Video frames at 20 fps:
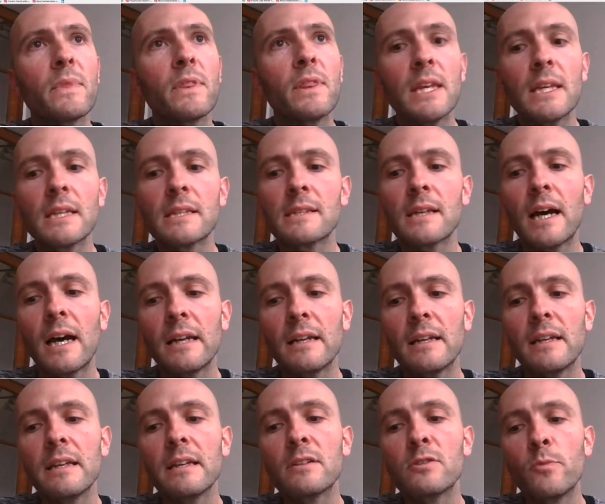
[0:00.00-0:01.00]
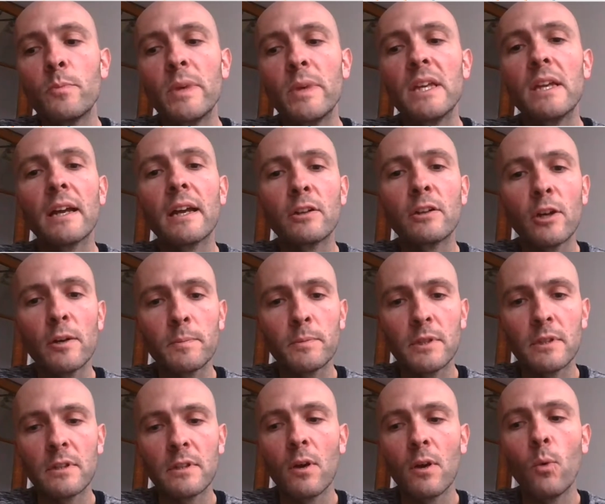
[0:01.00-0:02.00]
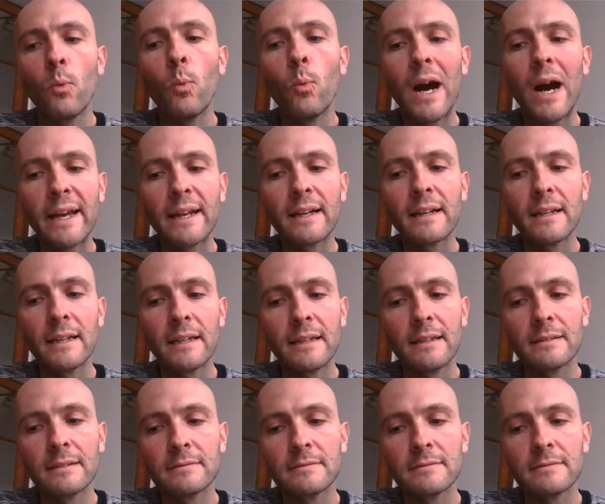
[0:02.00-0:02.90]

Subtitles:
this idea to be adopted widely.